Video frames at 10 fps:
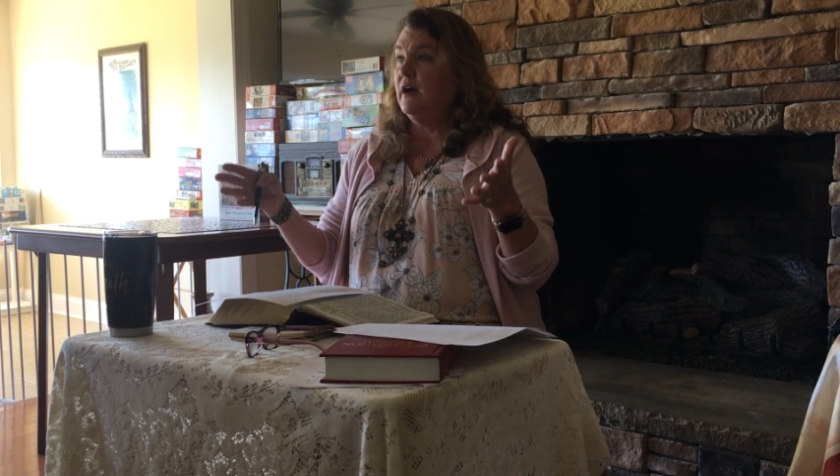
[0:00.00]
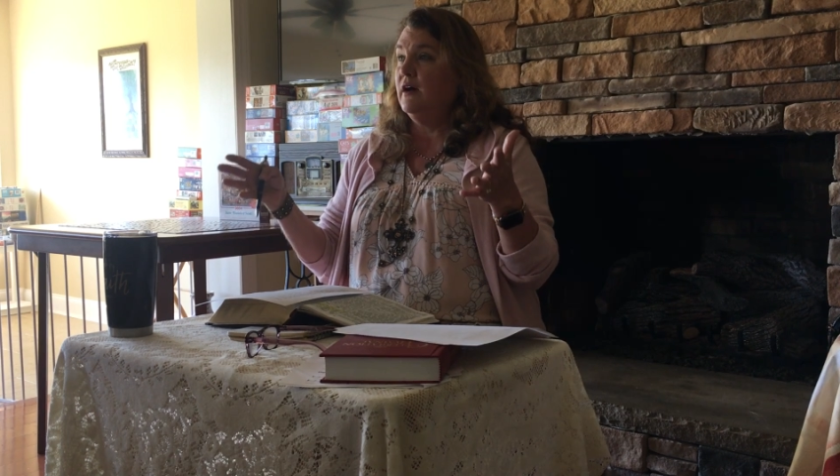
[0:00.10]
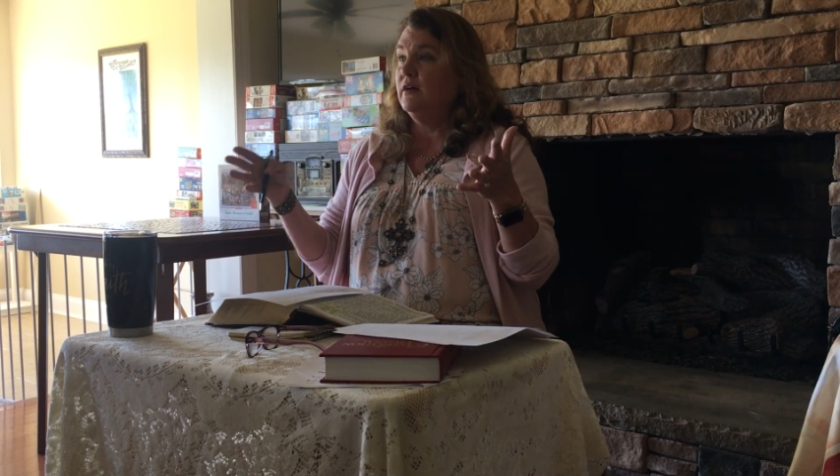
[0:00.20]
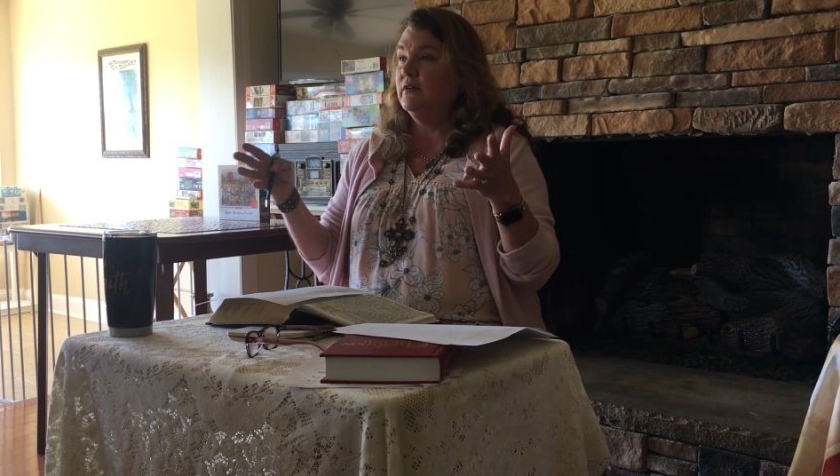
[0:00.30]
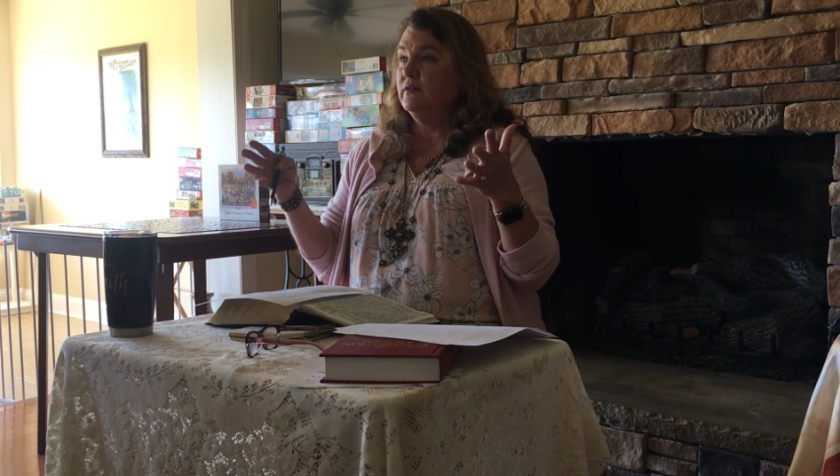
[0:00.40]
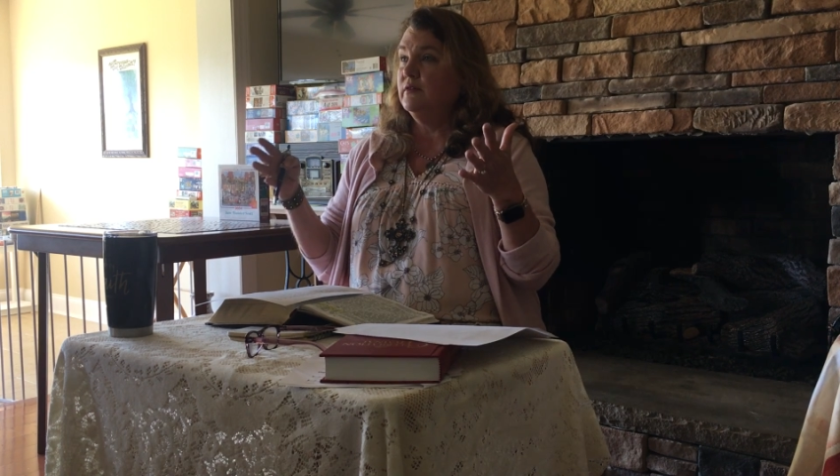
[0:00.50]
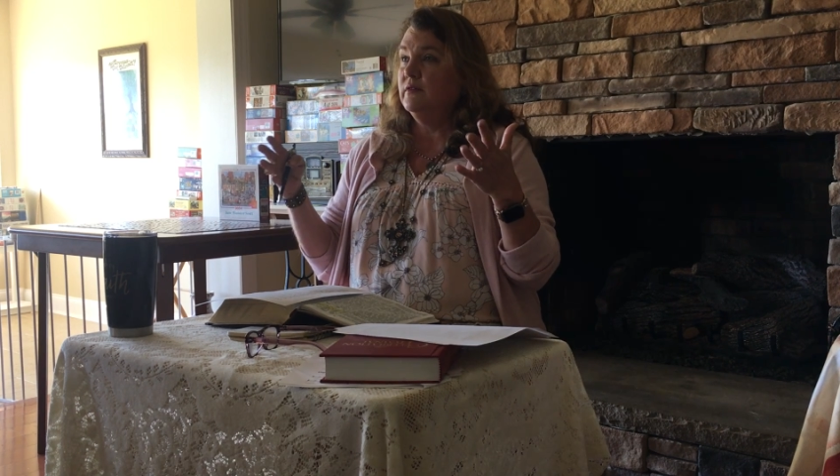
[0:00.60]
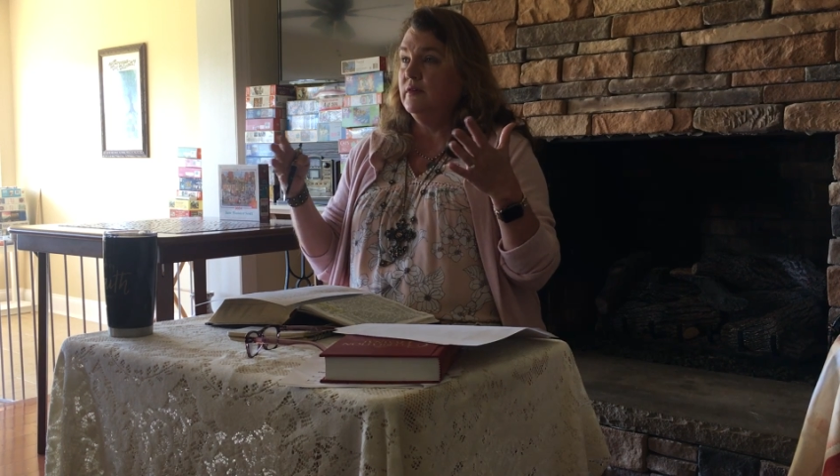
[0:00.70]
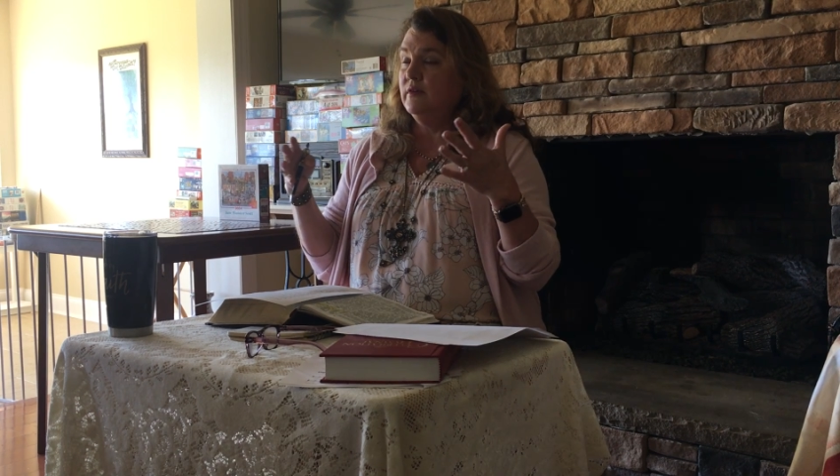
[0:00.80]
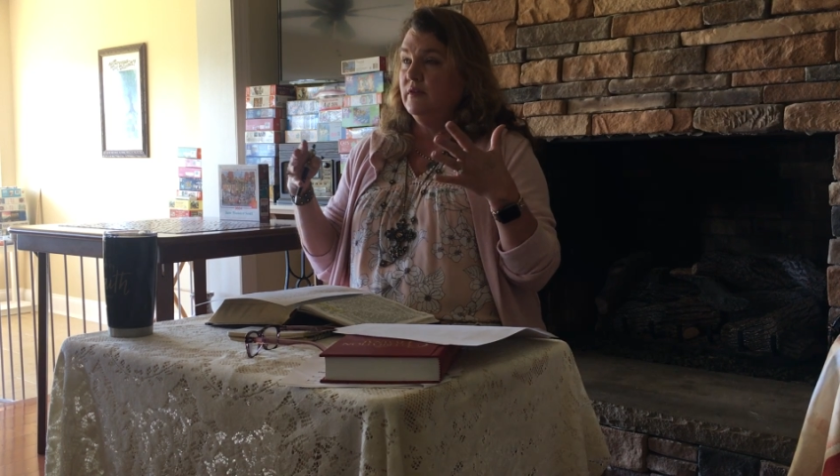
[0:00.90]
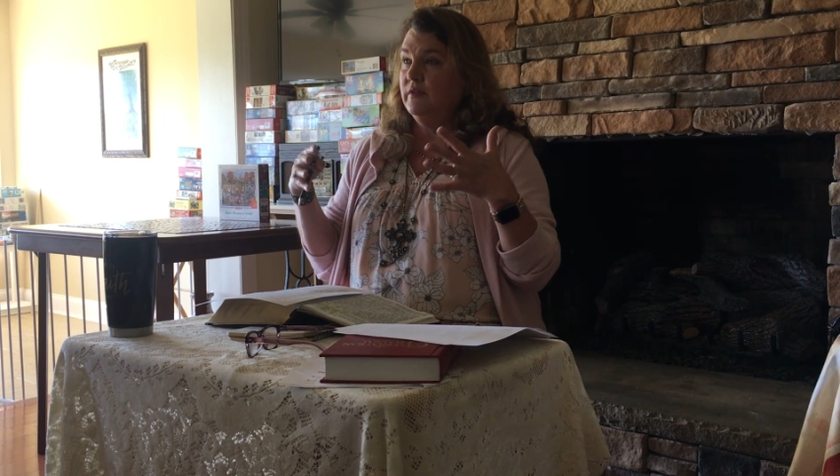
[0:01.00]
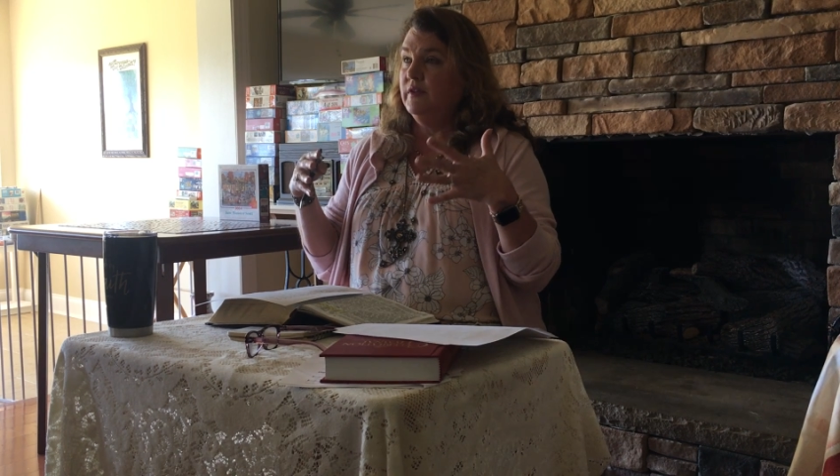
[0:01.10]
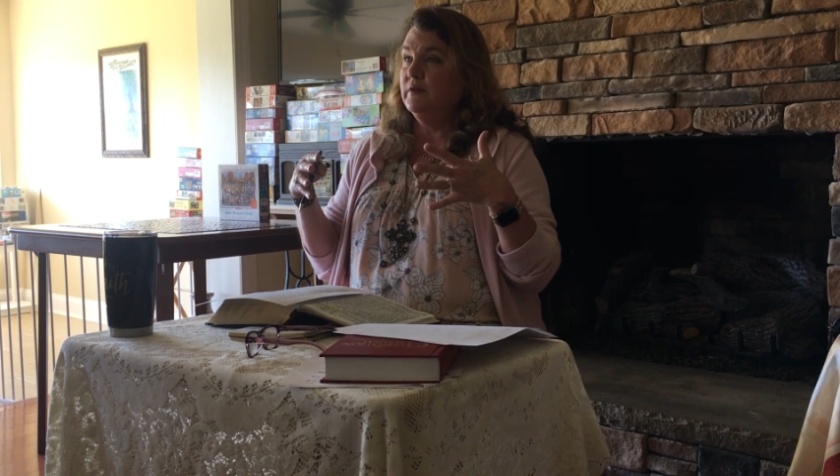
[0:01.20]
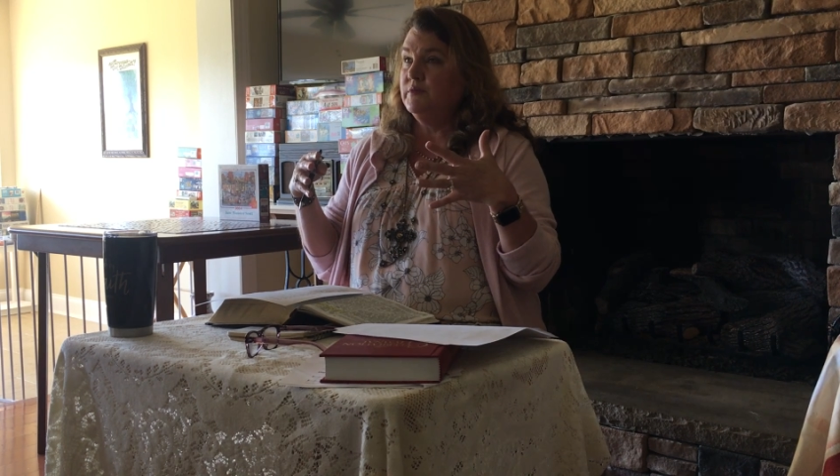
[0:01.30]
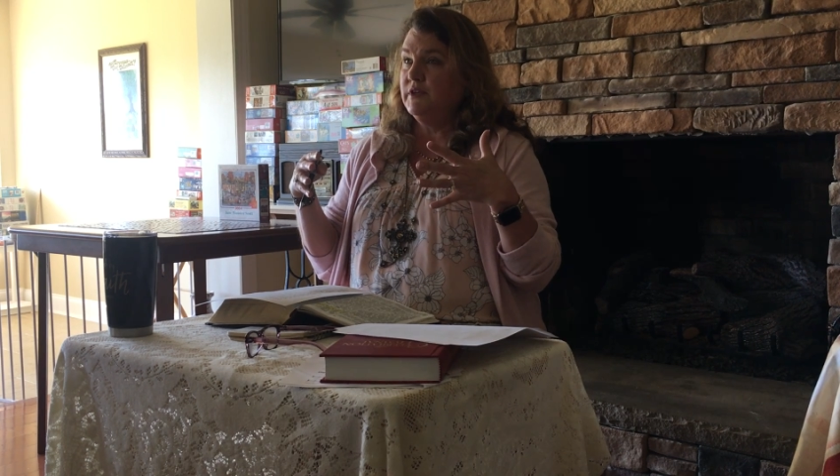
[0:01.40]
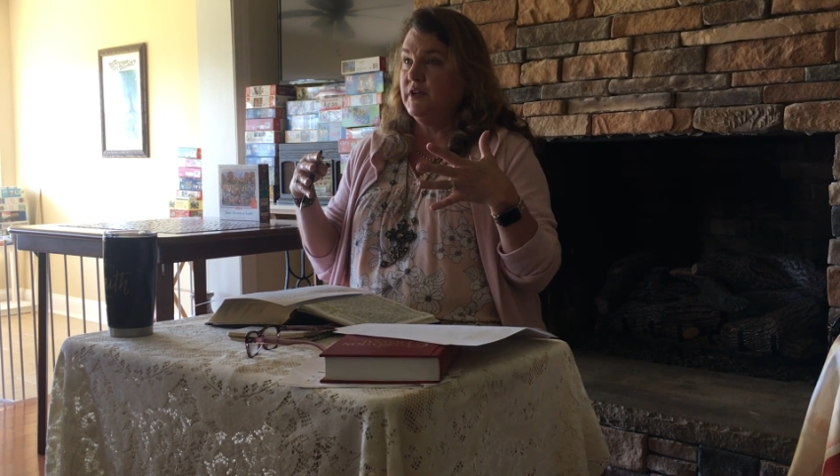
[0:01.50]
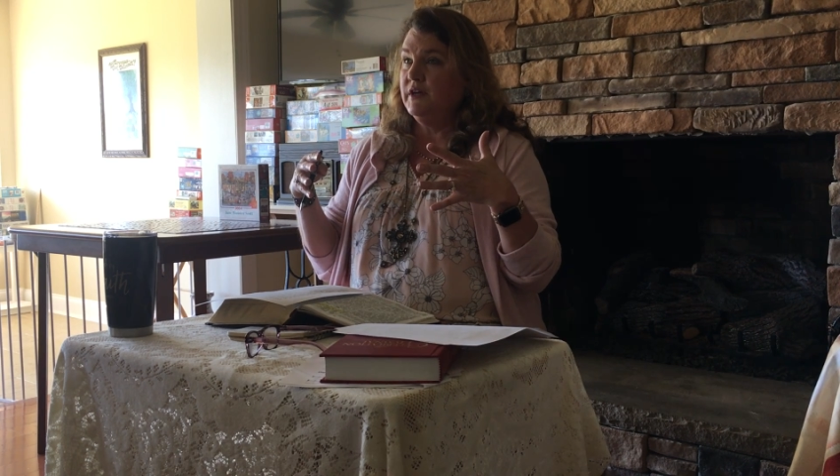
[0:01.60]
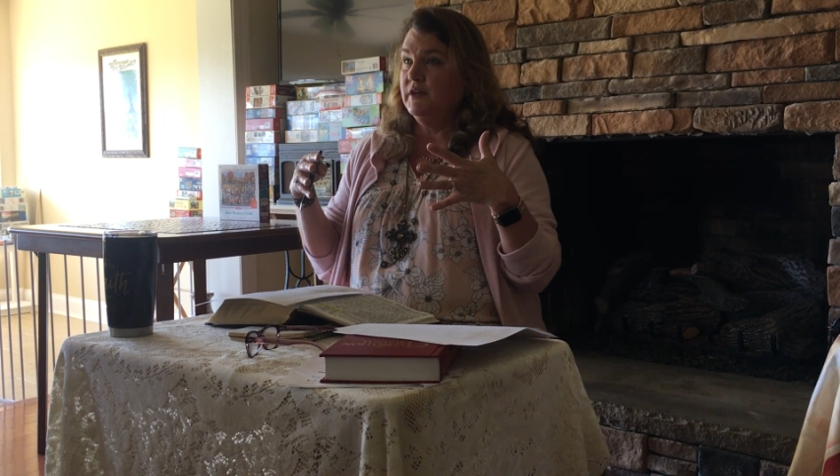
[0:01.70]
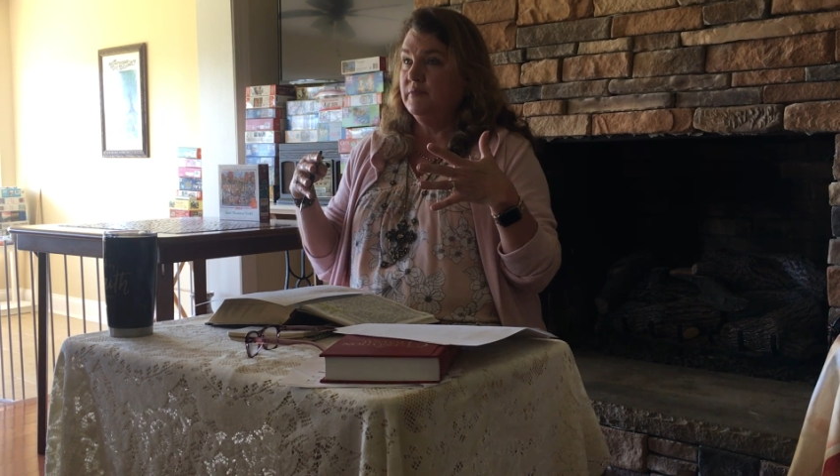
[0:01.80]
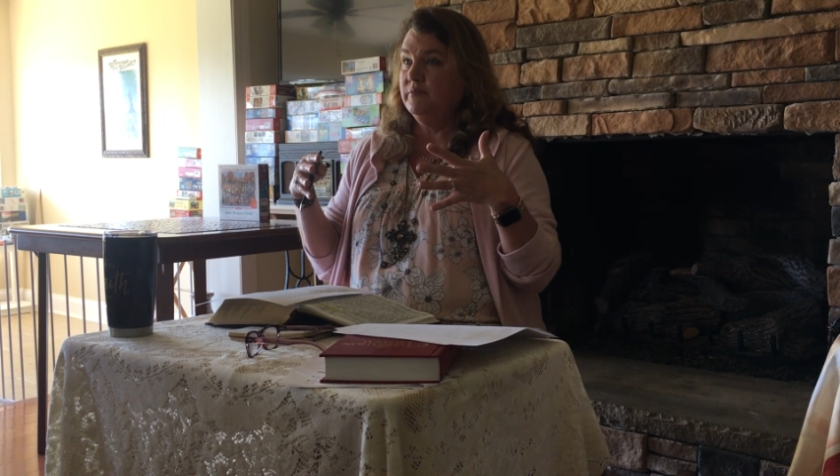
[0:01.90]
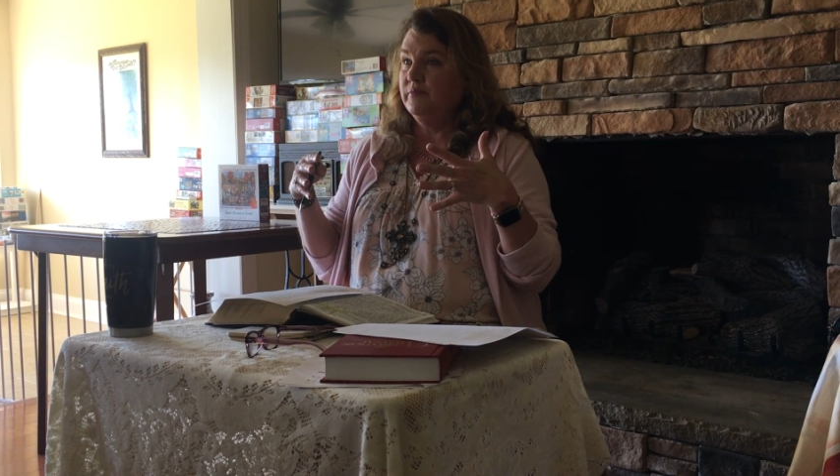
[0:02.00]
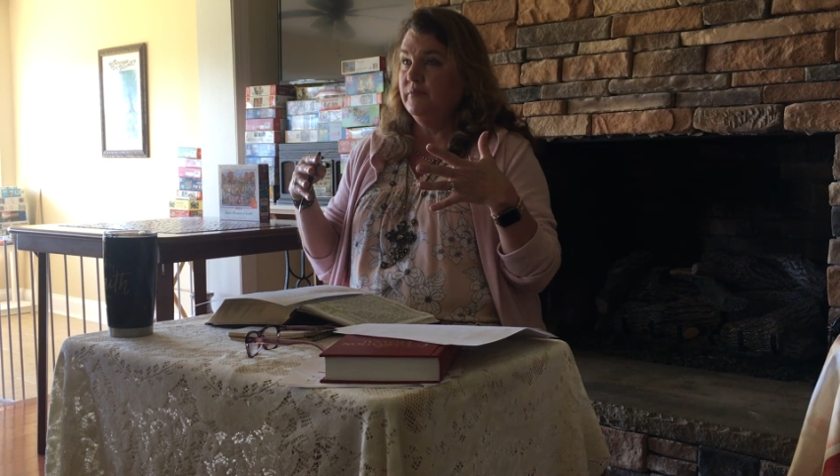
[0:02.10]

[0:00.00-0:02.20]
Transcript: all them to come,